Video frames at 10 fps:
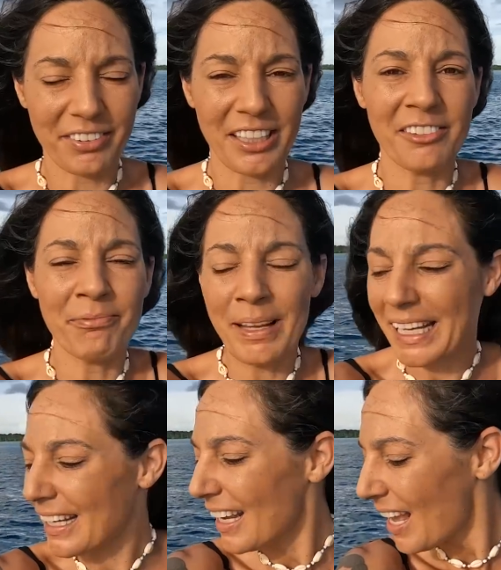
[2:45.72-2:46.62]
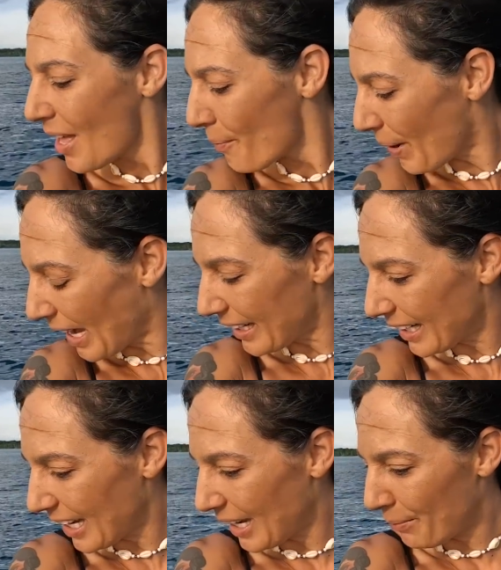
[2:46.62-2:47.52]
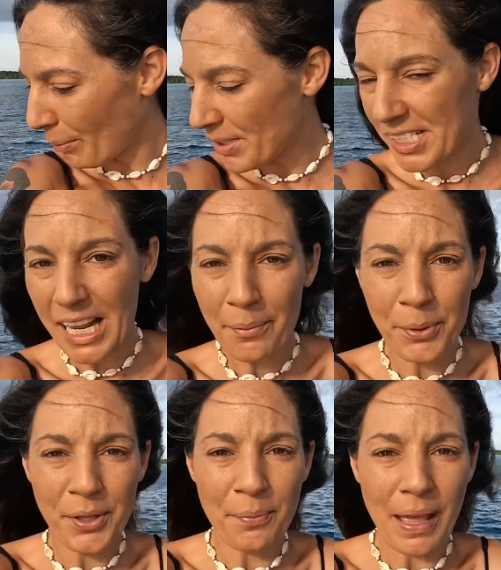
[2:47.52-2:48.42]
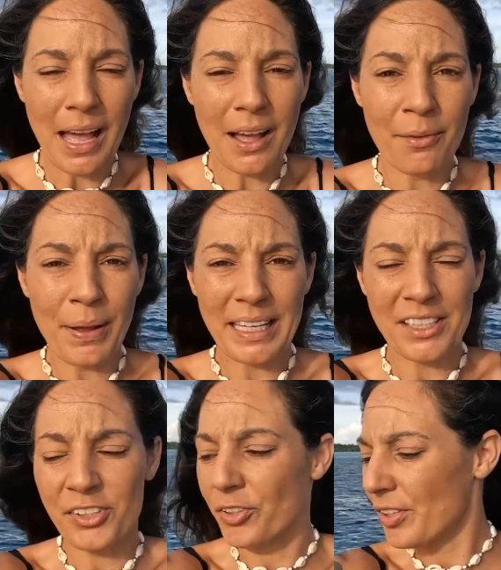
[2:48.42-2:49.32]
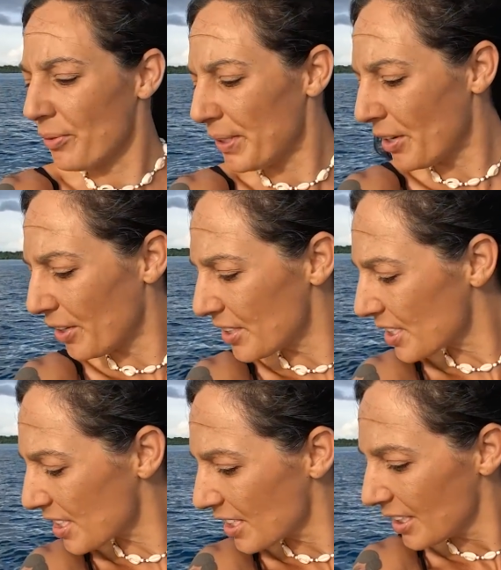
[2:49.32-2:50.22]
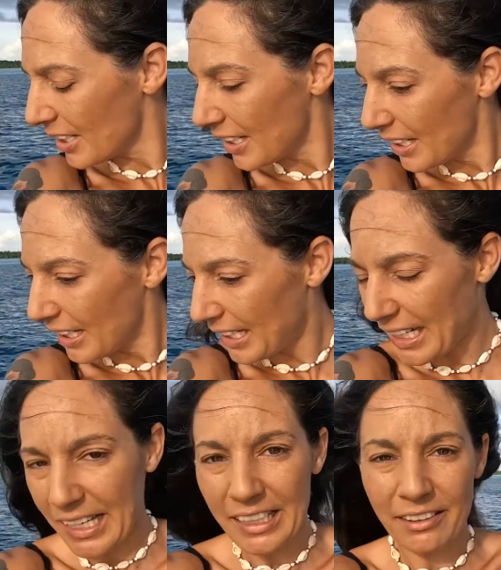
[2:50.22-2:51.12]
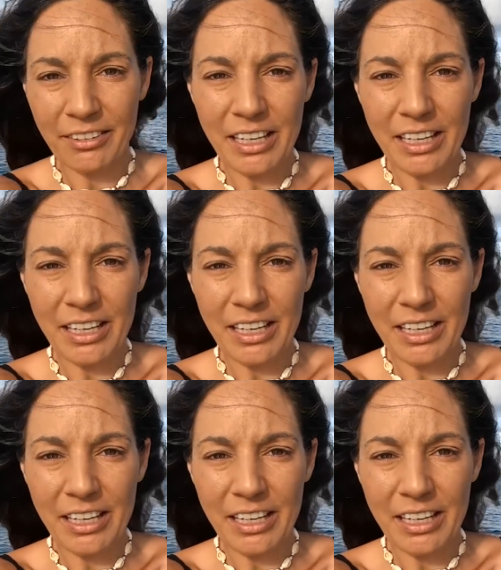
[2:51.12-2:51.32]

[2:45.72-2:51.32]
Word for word: in front of me but um, I'm just up on the bow making sure that we don't hit any